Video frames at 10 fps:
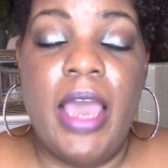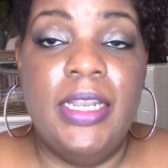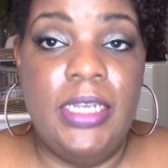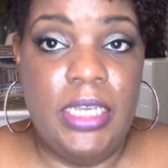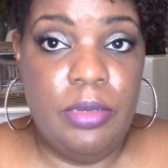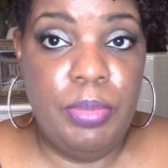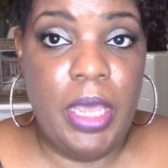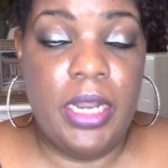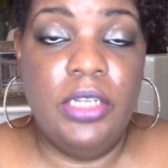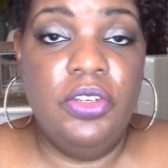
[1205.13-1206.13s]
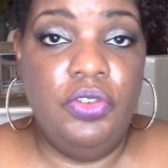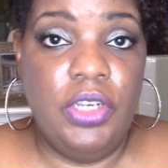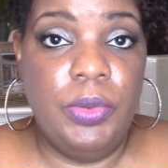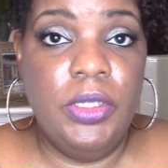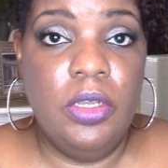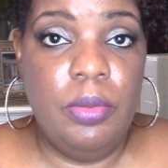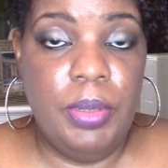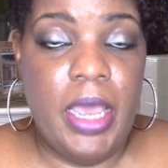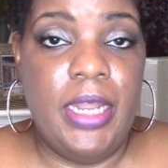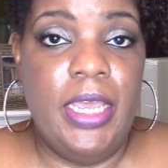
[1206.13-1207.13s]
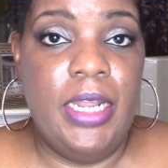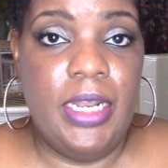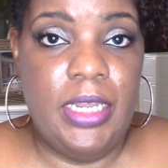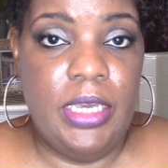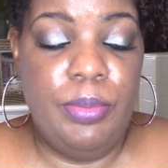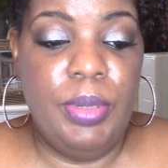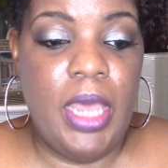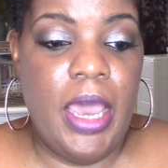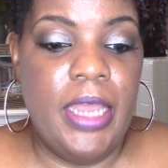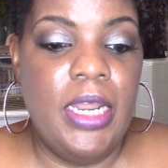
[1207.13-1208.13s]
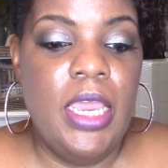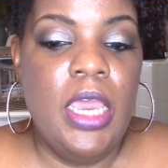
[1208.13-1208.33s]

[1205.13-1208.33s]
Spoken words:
I did blot. I told you I was going to blot, and I did blot.